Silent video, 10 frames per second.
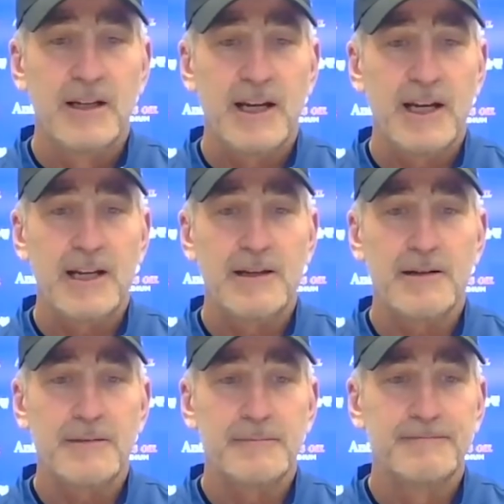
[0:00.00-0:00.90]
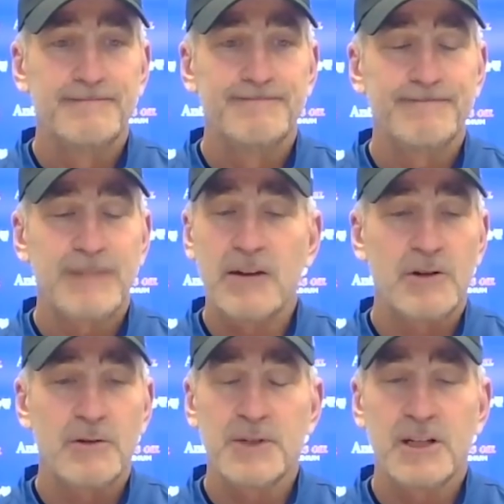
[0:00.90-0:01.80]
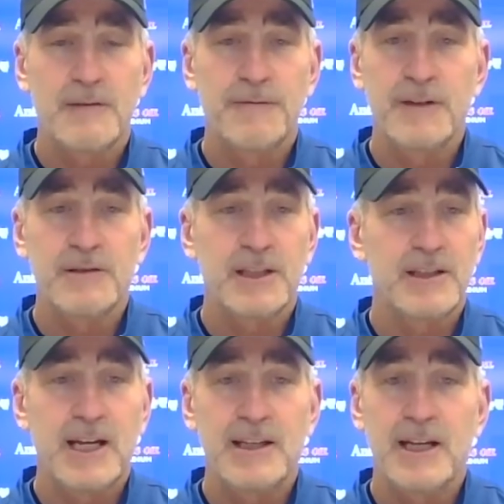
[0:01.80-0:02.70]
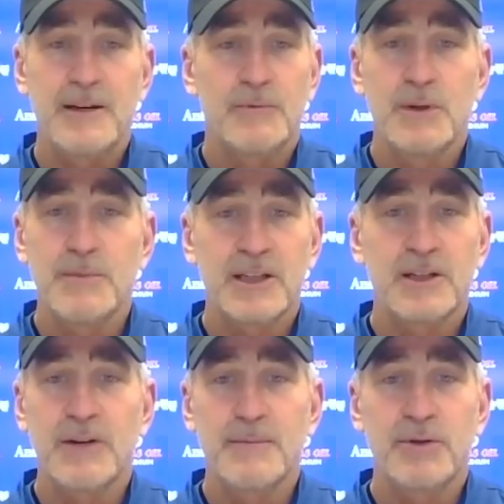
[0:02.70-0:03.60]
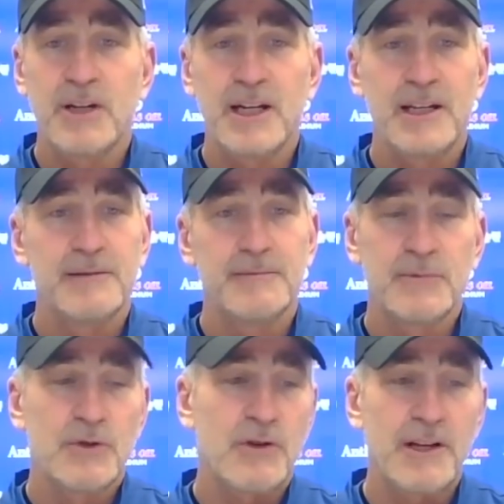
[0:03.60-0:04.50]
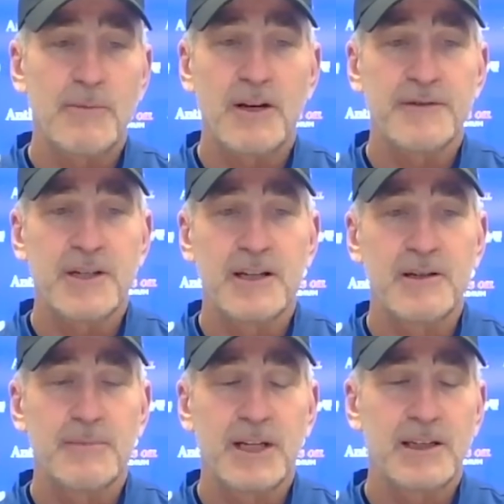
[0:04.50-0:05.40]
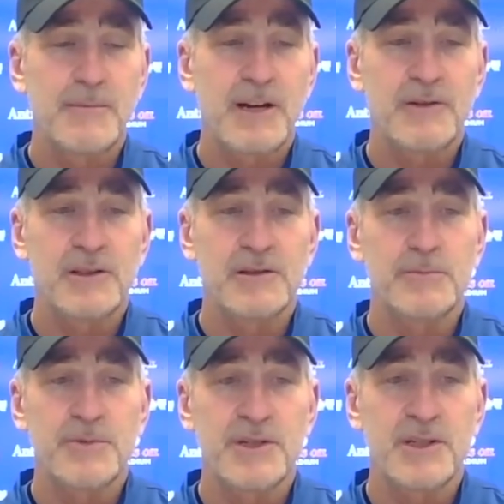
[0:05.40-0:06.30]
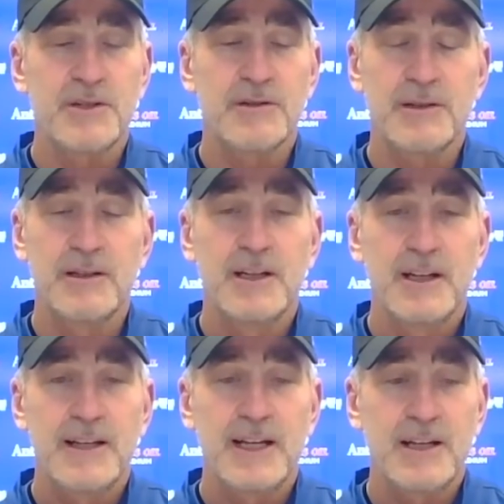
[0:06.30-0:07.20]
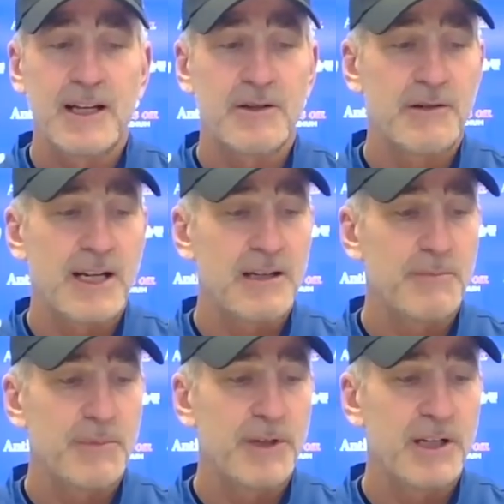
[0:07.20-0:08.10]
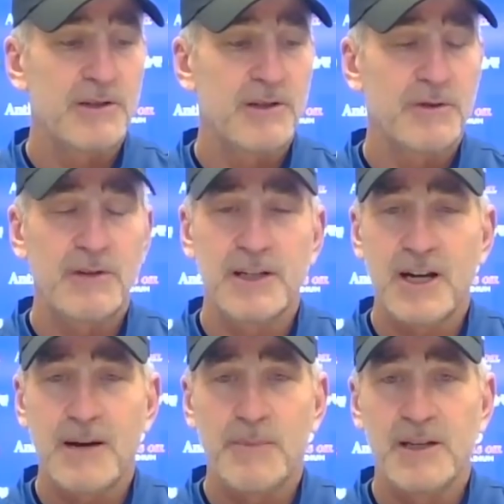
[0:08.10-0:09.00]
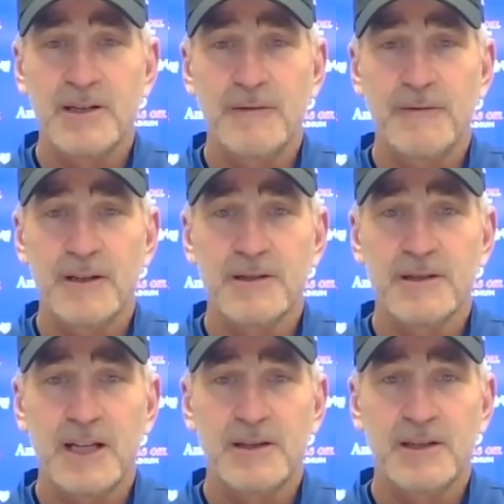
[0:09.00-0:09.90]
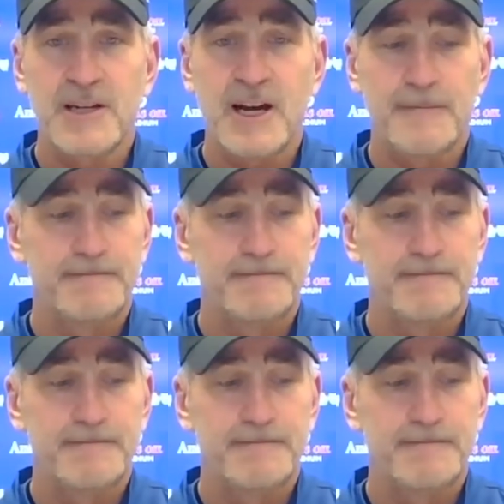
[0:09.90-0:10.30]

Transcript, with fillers: And um, I don't know, it was a gut feeling. And then we make a great play to draw them off, you know, make them have a legal procedure. And that, that turned out to be big. So it was a great job by the defense getting the stop.